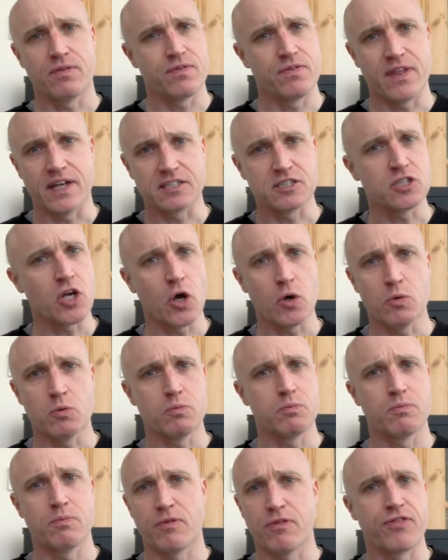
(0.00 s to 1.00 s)
there's no
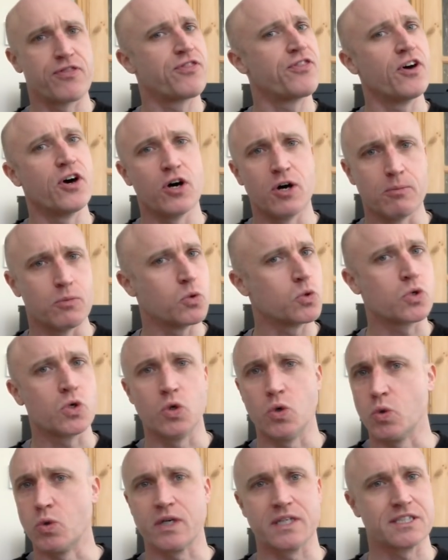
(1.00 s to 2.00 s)
thermal
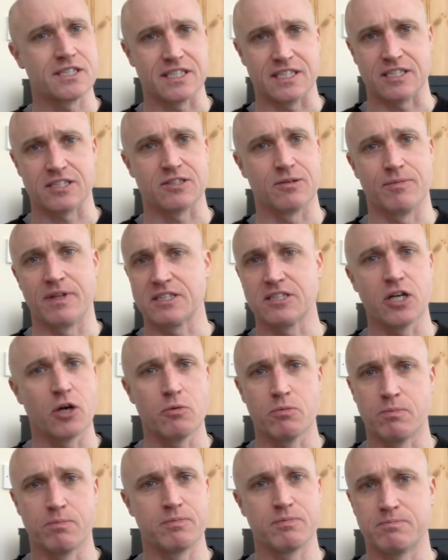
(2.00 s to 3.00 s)
cooling system, there's no